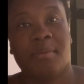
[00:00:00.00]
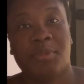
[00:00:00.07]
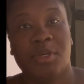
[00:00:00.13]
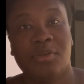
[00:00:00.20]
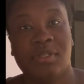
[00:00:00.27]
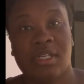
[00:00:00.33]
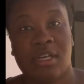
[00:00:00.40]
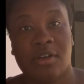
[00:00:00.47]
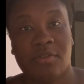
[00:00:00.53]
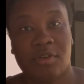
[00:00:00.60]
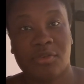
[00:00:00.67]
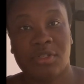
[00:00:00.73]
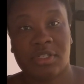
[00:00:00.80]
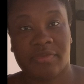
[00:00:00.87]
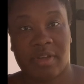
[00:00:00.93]
using
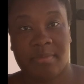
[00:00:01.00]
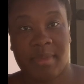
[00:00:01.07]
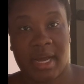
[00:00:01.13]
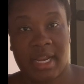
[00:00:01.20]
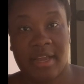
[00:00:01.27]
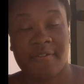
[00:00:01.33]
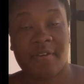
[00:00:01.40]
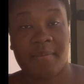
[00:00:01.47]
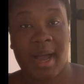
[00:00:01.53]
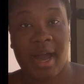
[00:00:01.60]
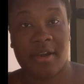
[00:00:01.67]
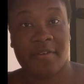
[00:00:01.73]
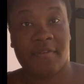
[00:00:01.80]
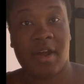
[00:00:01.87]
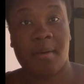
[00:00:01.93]
grocery money from
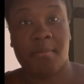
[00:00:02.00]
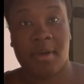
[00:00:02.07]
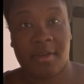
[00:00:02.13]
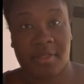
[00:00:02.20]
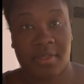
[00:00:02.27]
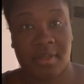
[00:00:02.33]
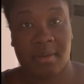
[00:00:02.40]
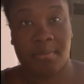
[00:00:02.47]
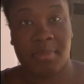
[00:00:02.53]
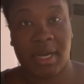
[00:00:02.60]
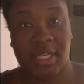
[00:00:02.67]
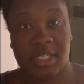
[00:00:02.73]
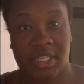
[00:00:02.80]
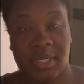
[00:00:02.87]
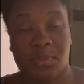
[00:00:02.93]
out of our monthly
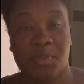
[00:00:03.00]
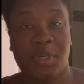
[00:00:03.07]
budget.